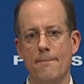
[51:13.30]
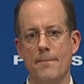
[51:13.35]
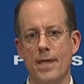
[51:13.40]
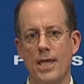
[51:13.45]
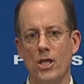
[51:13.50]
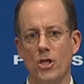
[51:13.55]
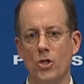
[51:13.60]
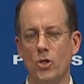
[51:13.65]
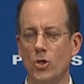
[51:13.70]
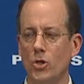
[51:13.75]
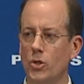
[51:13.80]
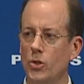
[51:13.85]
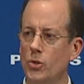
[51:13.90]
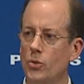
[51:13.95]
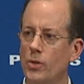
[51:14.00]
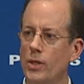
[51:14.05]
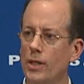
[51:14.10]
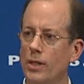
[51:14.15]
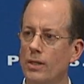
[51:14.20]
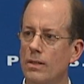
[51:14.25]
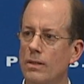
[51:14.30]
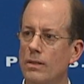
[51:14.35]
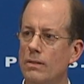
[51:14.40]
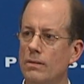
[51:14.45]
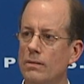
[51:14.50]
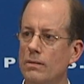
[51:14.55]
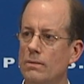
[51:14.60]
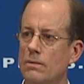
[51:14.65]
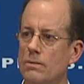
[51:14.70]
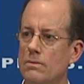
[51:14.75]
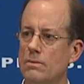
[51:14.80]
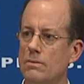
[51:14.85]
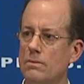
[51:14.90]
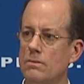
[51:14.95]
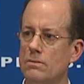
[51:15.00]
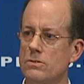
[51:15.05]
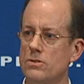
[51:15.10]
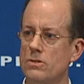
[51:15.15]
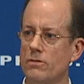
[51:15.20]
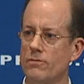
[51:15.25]
included
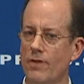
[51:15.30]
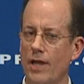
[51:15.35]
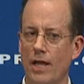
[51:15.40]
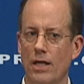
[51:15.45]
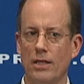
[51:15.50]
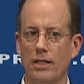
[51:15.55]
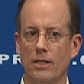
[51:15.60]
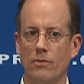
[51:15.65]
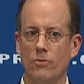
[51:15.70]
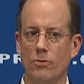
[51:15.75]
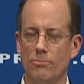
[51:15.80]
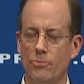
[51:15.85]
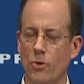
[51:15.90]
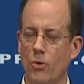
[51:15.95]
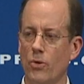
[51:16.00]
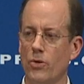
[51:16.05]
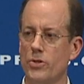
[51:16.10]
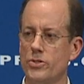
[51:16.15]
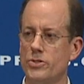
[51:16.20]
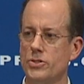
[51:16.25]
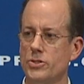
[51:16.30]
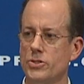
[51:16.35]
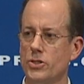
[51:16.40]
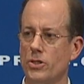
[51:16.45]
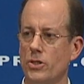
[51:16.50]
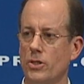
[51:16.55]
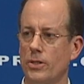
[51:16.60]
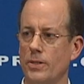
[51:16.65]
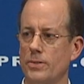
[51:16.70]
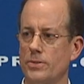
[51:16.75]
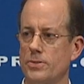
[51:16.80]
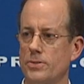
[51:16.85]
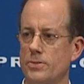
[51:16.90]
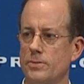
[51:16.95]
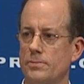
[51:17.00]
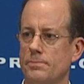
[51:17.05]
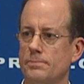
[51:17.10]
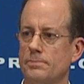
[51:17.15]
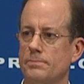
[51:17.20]
surveilling reporters and journalists.